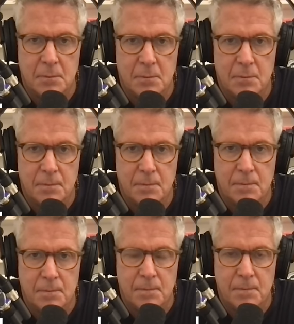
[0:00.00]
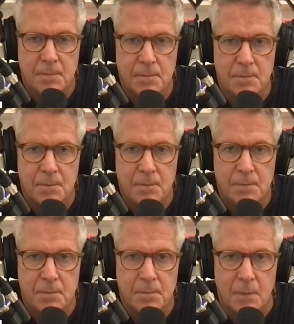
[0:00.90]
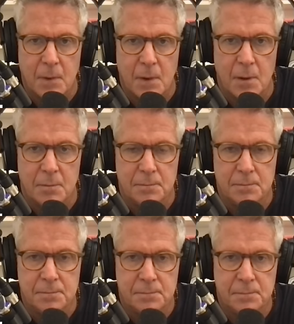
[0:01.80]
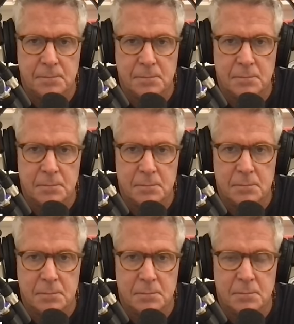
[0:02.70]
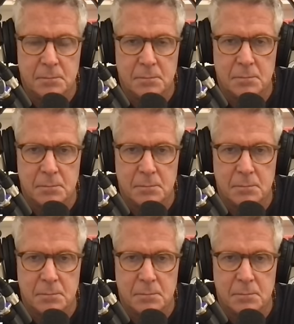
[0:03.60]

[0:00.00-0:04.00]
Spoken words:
This person isn't speaking.